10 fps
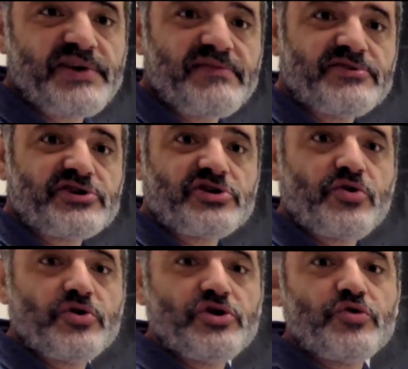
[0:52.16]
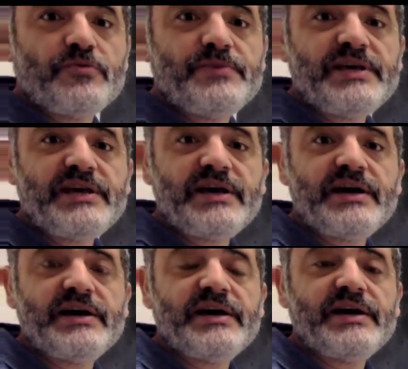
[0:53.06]
favor or you could be
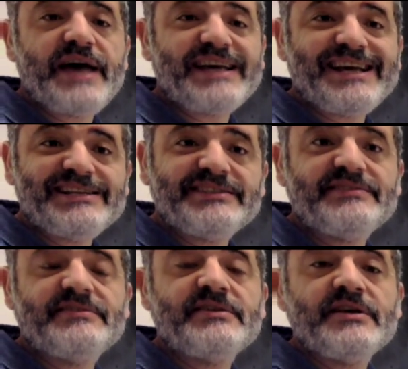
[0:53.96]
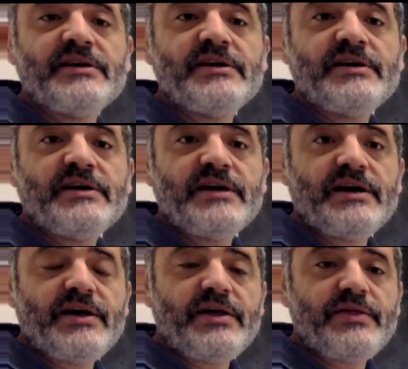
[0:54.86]
against
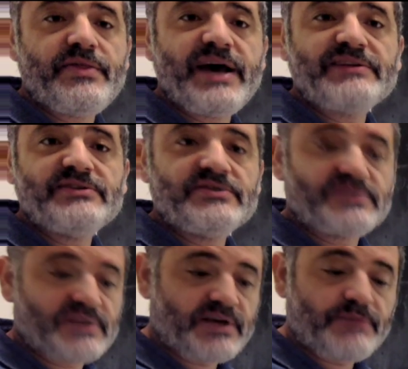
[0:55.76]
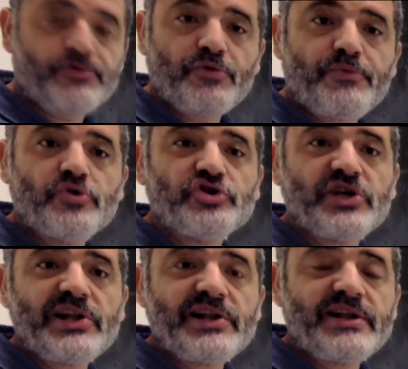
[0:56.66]
that
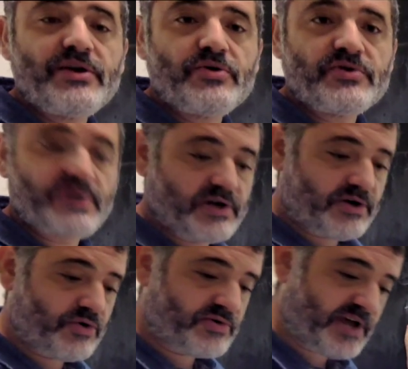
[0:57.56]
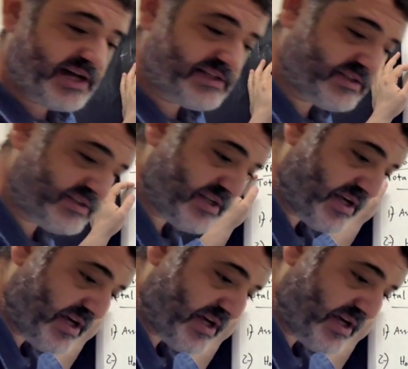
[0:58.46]
proposal or that